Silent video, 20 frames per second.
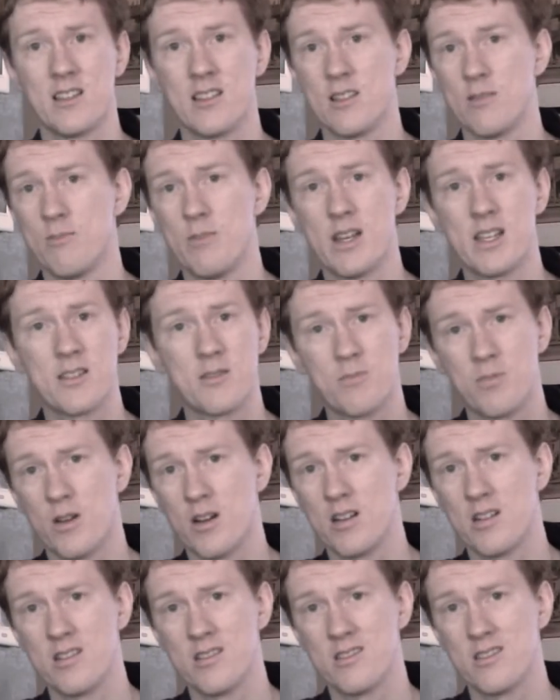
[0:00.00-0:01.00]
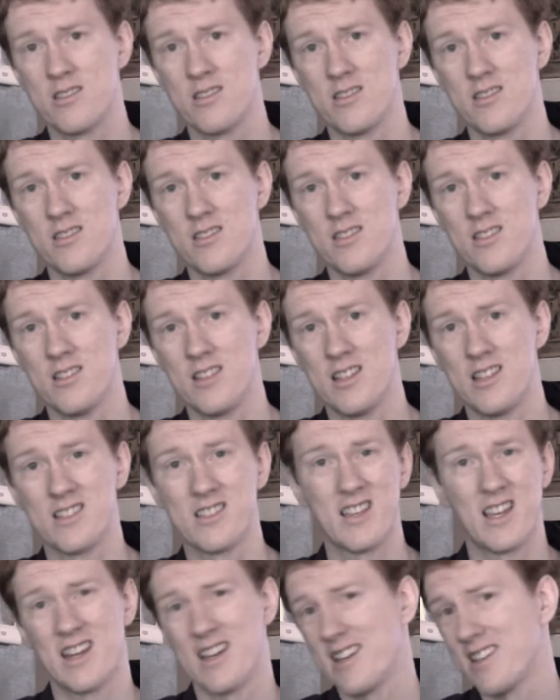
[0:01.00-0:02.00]
The best part
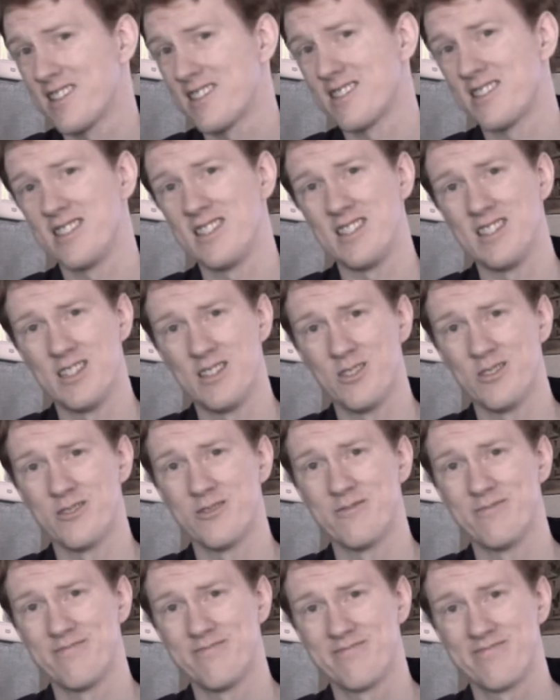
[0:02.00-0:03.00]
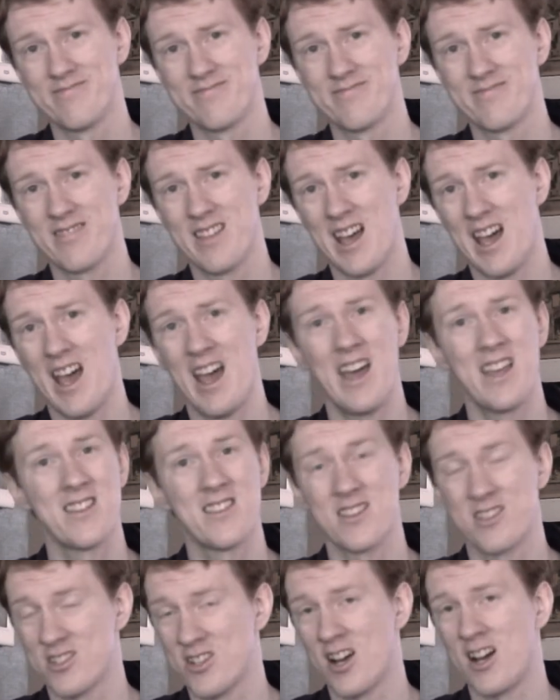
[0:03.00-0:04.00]
is getting to see you
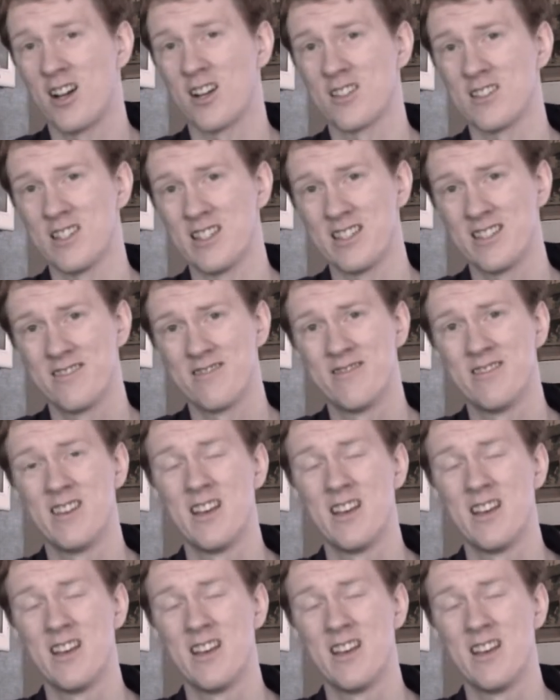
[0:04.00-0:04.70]
and the chocolate.